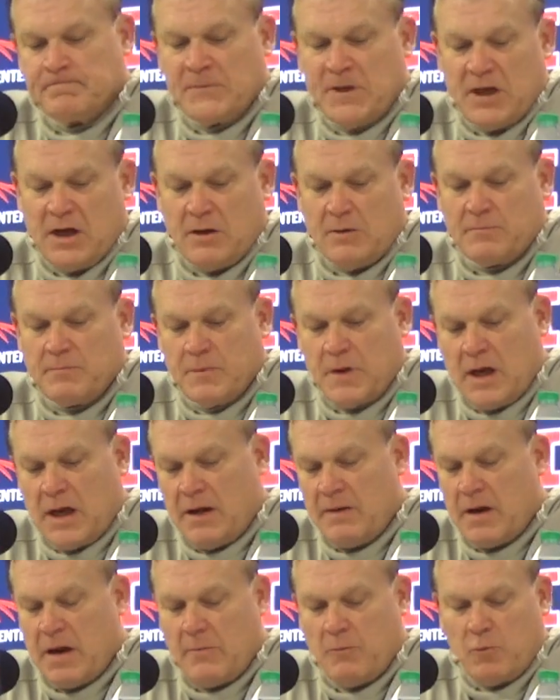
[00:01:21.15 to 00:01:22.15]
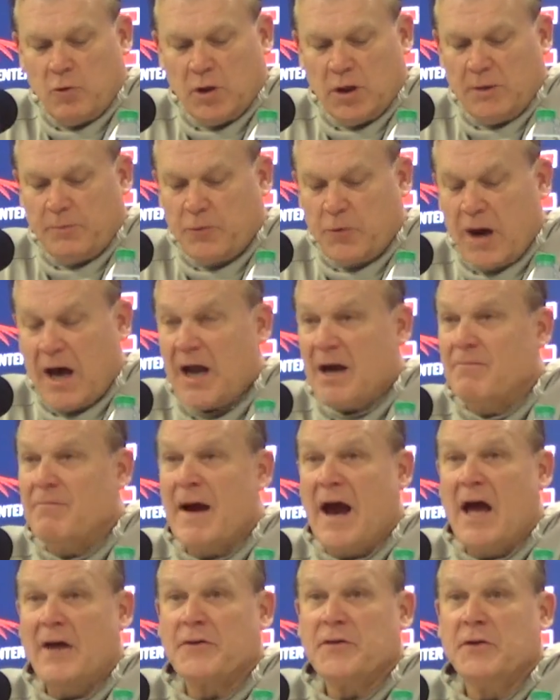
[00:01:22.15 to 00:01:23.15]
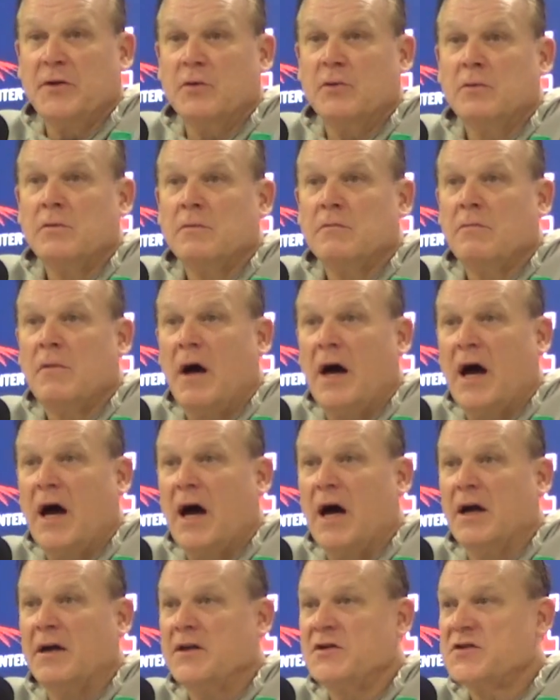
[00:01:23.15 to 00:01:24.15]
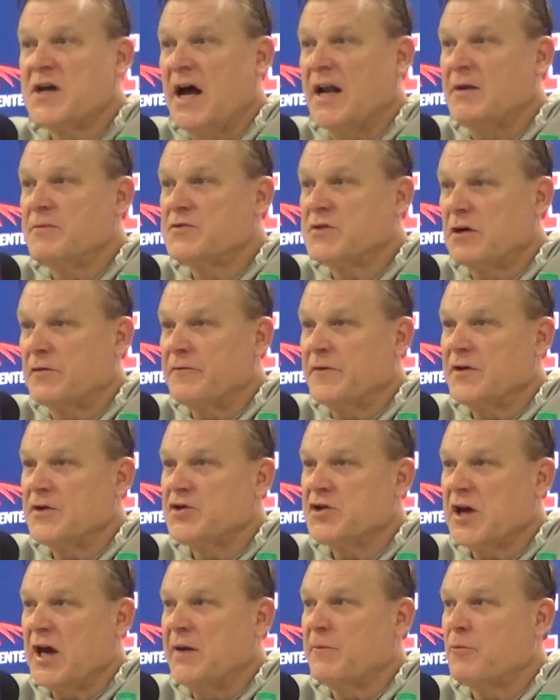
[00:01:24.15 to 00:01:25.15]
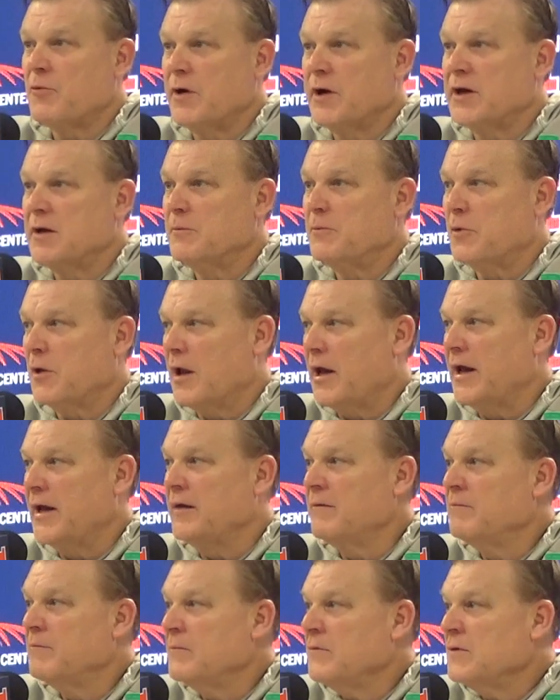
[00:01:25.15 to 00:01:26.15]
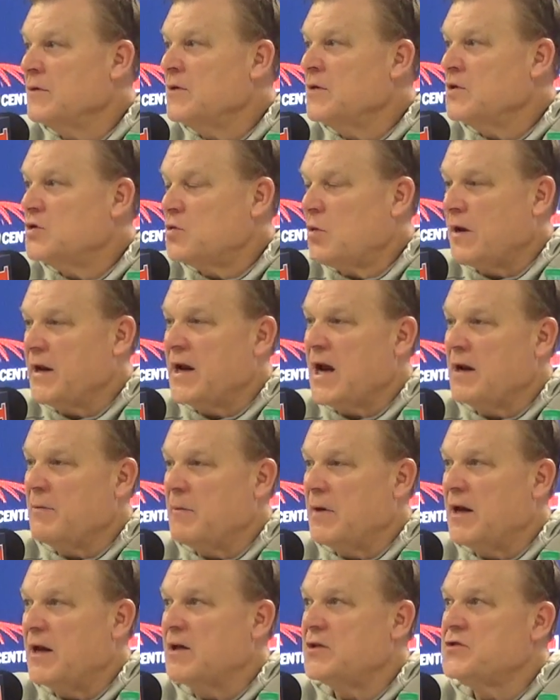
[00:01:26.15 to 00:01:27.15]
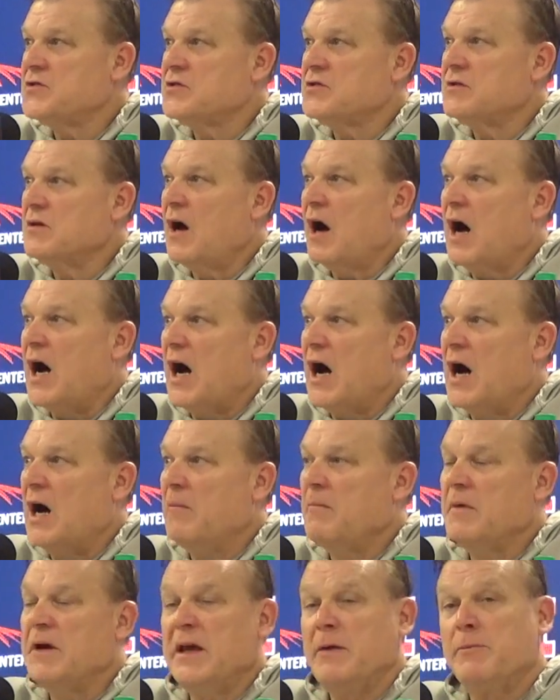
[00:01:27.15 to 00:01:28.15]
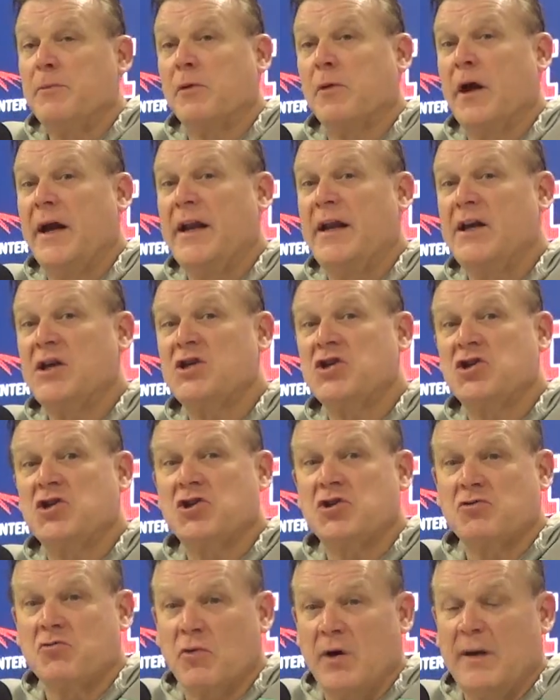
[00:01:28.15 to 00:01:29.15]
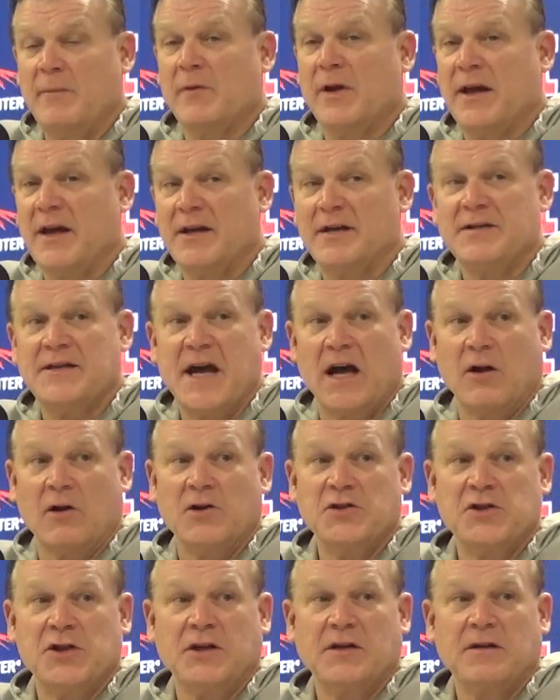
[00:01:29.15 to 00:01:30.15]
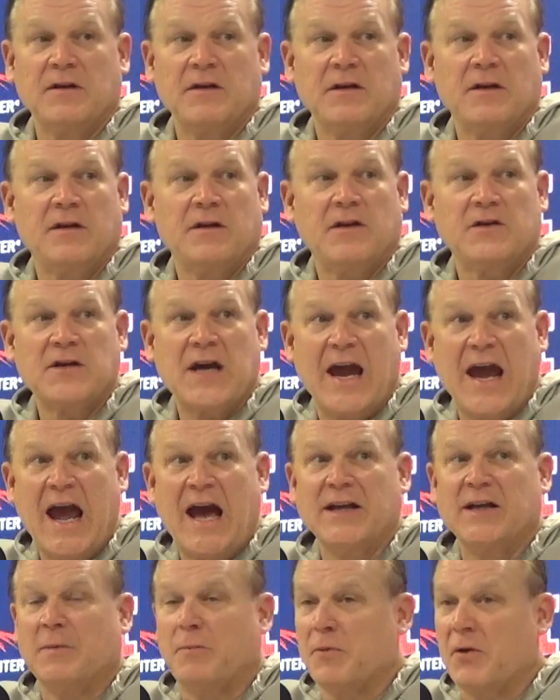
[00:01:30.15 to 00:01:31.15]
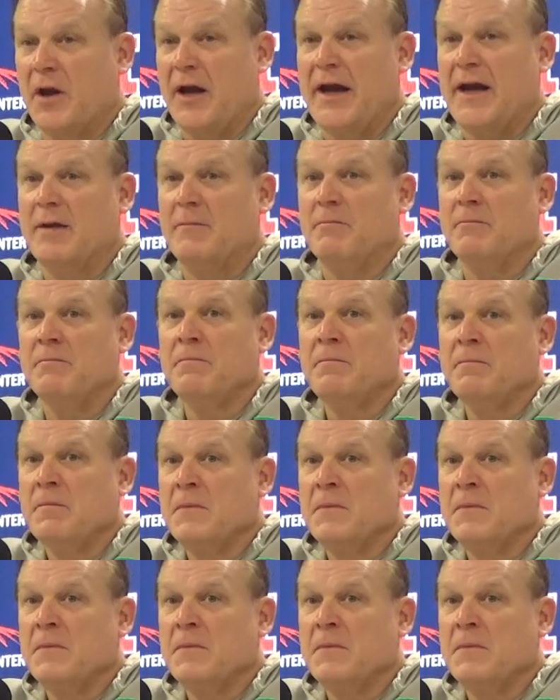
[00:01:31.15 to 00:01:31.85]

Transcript: know, I'm really proud of Matthew. He's got himself into shape where he can play 29 minutes. He played extremely intelligent, because I had to play him